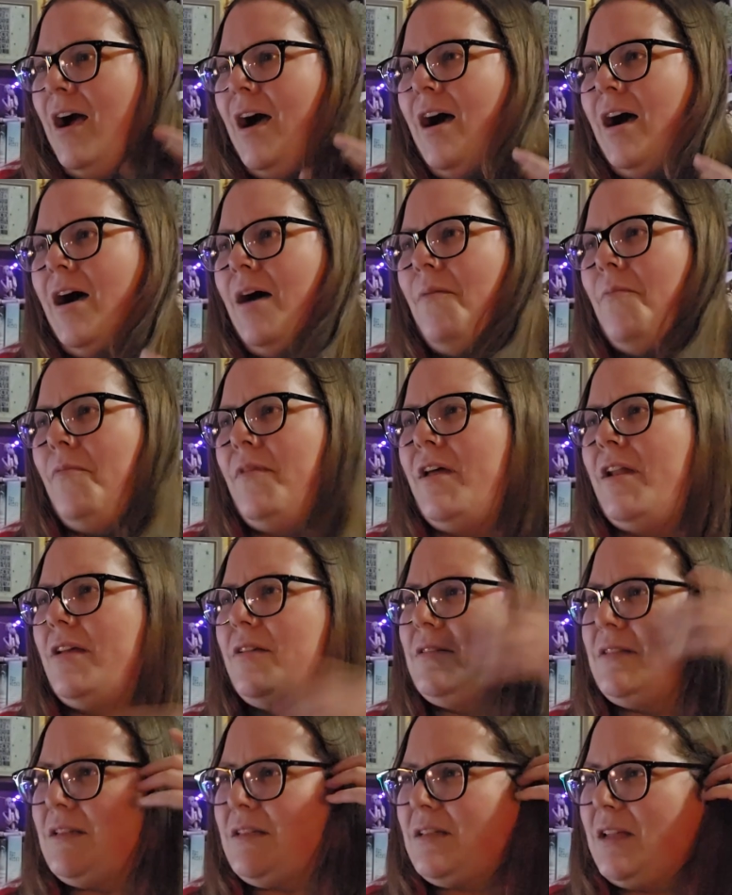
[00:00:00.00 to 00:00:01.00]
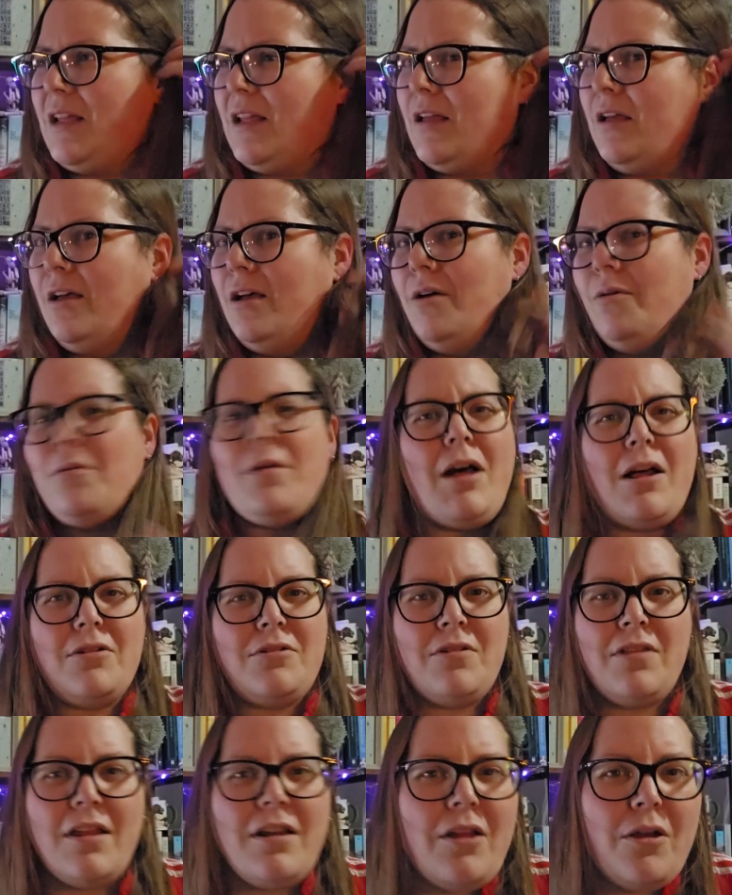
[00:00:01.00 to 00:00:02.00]
Um, and I was just like, well, how
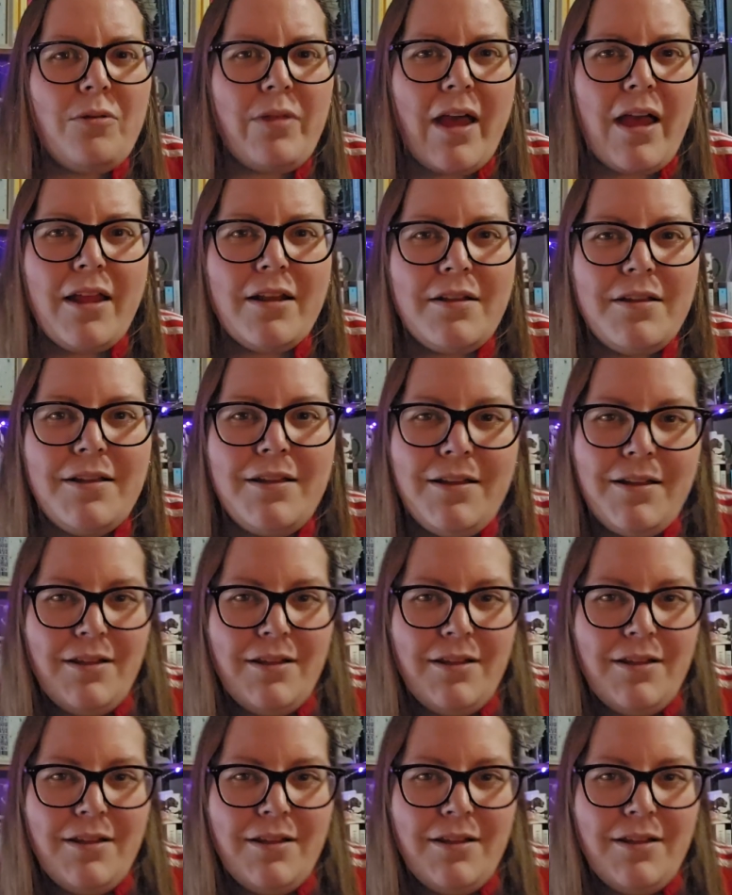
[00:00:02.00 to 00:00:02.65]
do they know that?